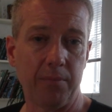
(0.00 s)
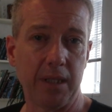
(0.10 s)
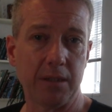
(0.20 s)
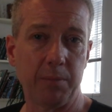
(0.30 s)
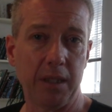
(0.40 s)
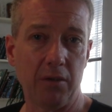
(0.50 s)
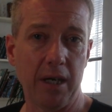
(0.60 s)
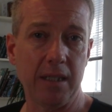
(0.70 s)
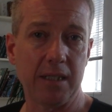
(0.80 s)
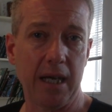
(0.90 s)
It's been
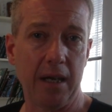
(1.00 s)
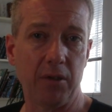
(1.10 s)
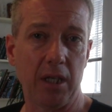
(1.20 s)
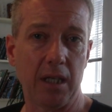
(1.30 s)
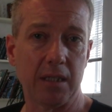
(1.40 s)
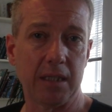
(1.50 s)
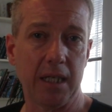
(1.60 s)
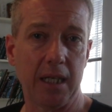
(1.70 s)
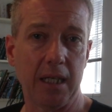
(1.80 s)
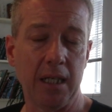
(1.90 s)
great to have you here
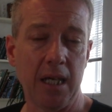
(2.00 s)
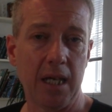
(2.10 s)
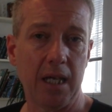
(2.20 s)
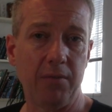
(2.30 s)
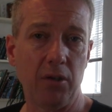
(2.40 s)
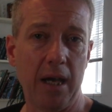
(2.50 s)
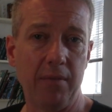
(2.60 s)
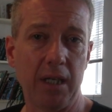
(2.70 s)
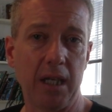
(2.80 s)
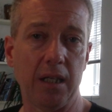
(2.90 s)
today. If you're
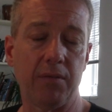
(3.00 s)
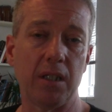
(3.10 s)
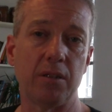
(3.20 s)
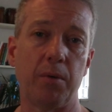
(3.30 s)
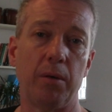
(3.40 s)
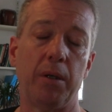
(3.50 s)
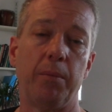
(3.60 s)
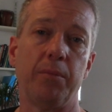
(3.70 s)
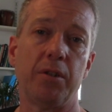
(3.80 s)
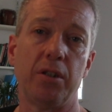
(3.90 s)
having any of these
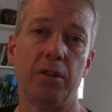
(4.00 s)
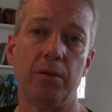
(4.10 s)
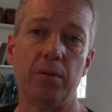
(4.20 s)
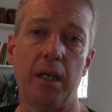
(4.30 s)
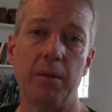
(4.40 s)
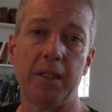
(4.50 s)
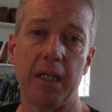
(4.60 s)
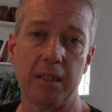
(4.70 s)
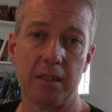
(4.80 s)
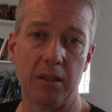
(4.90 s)
problems, do
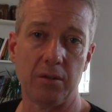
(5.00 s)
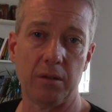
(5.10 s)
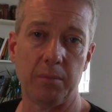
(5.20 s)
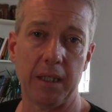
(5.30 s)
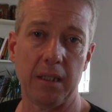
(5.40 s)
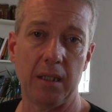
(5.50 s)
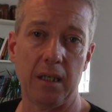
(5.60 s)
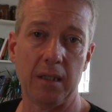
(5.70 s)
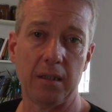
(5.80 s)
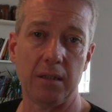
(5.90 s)
get in touch with me.
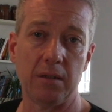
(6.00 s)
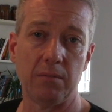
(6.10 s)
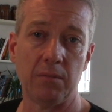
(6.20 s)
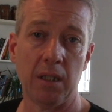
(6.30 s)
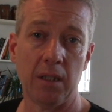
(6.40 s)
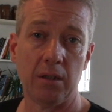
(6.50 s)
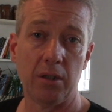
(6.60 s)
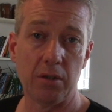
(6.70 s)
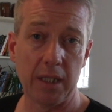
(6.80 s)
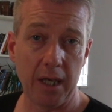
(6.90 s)
I can
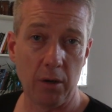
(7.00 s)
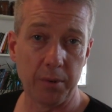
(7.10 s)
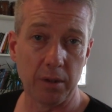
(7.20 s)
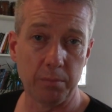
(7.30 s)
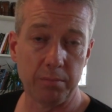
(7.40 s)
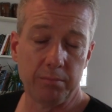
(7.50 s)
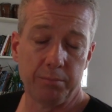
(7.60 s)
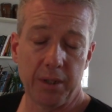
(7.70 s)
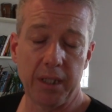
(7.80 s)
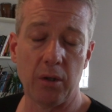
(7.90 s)
usually help you
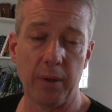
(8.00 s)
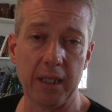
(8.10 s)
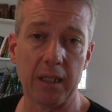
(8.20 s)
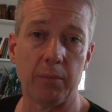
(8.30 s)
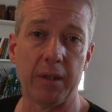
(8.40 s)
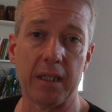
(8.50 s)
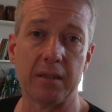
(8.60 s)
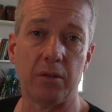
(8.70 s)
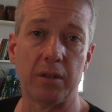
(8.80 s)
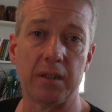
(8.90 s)
pretty quickly with this
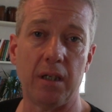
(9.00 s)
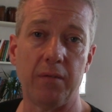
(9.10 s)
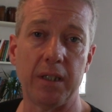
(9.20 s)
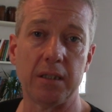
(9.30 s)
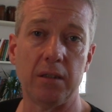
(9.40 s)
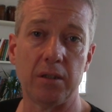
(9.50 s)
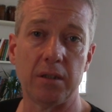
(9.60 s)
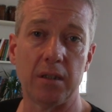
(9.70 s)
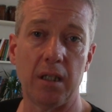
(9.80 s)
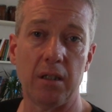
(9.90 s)
sort of stuff. It's
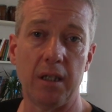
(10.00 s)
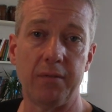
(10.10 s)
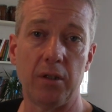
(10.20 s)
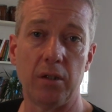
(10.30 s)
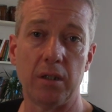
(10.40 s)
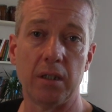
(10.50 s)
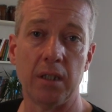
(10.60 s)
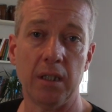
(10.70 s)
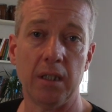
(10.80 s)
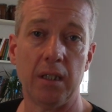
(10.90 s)
not a lifelong
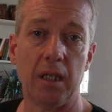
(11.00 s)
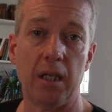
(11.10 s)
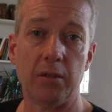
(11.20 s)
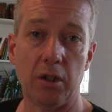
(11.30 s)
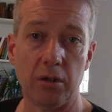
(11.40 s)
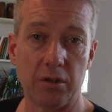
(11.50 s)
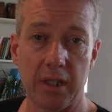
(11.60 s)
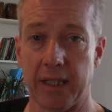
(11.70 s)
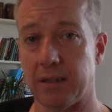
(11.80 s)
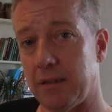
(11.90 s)

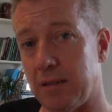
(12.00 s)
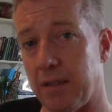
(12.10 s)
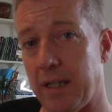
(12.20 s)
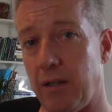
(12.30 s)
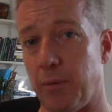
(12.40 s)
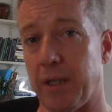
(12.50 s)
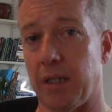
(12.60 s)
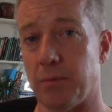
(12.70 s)
contract to therapy.